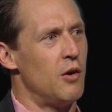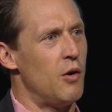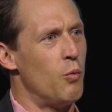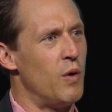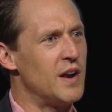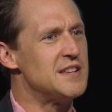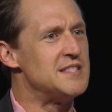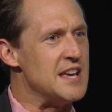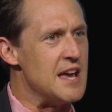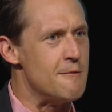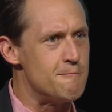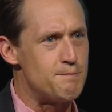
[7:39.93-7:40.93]
what is
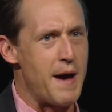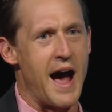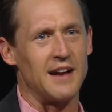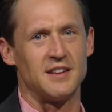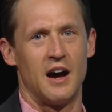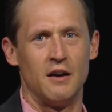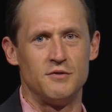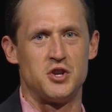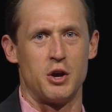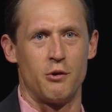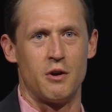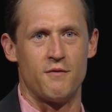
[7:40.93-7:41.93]
the impact of
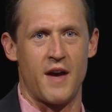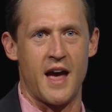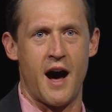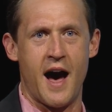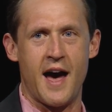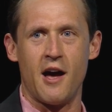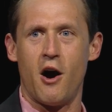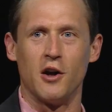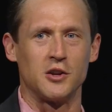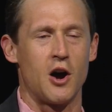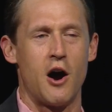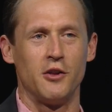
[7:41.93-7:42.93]
generative AI
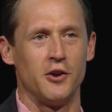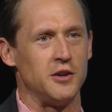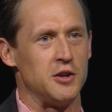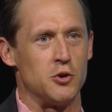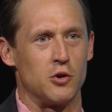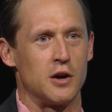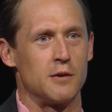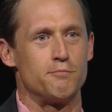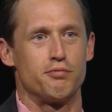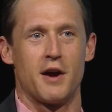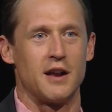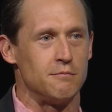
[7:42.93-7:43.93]
on, call it, your
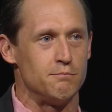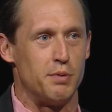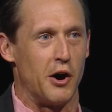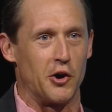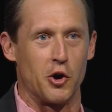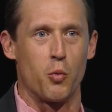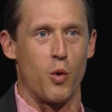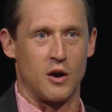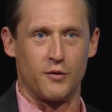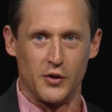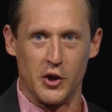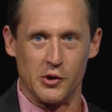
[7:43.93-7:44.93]
bread and butter
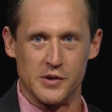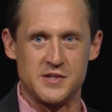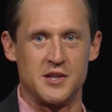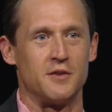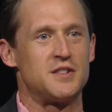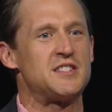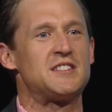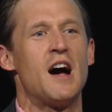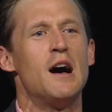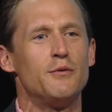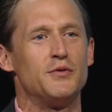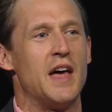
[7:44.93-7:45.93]
workflows, the
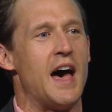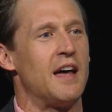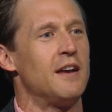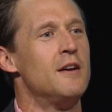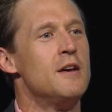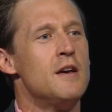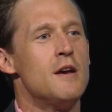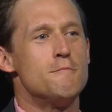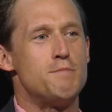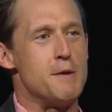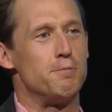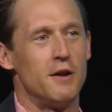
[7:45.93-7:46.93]
stuff that
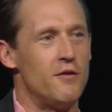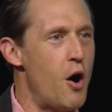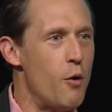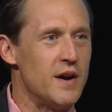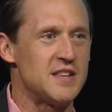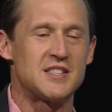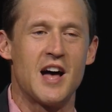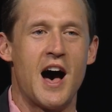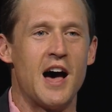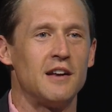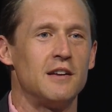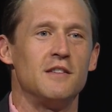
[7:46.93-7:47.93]
people have always
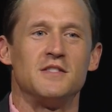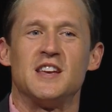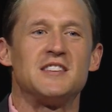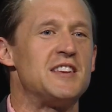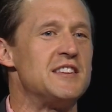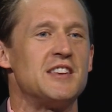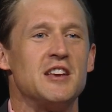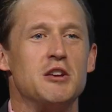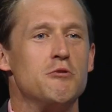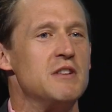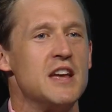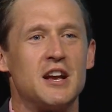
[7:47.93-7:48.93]
thought, this is a
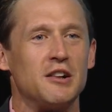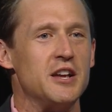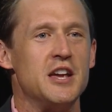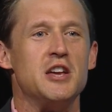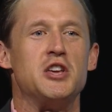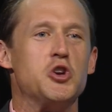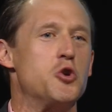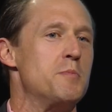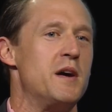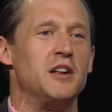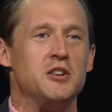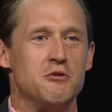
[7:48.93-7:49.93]
uniquely
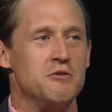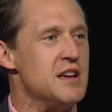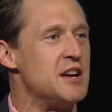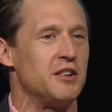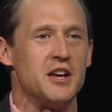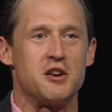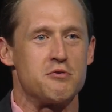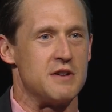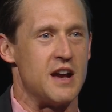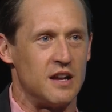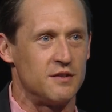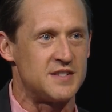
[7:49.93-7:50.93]
human, uniquely
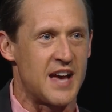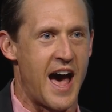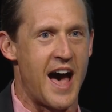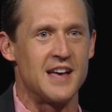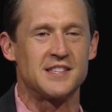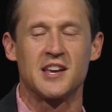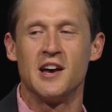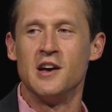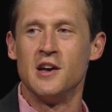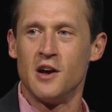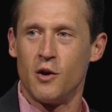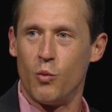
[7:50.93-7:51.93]
creative task.
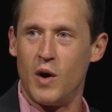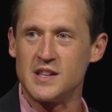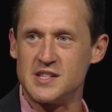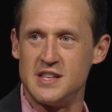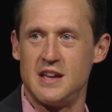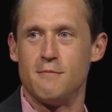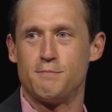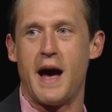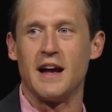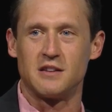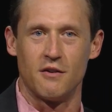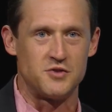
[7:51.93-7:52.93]
What's the
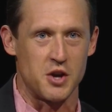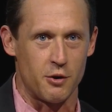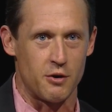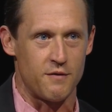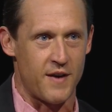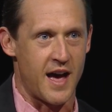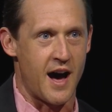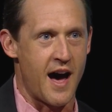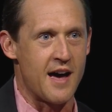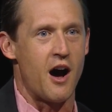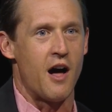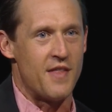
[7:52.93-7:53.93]
impact of generative
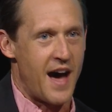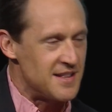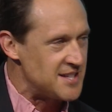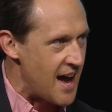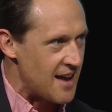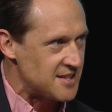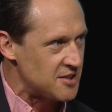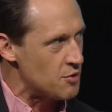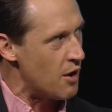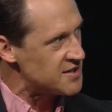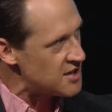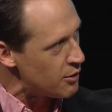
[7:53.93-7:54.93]
AI on that task? So
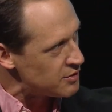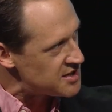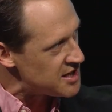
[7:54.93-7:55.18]
I'll start with